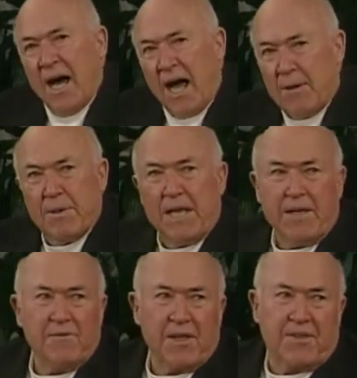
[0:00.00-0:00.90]
I
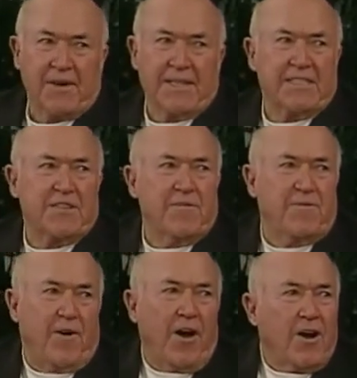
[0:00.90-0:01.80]
believe that there is
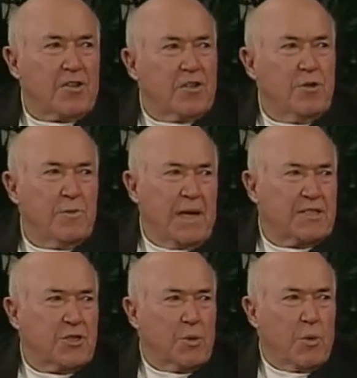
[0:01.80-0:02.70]
far too
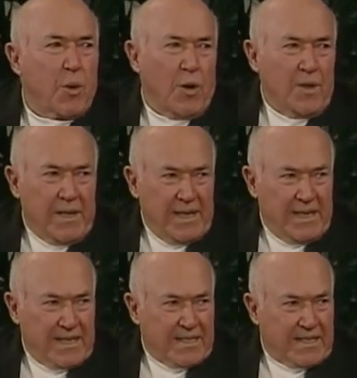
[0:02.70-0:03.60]
much
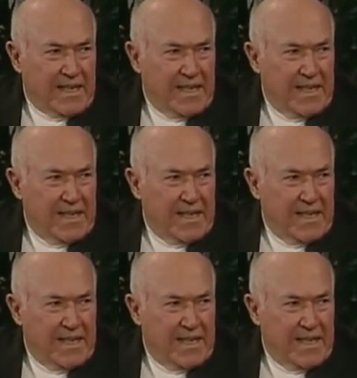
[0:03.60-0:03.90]
worldliness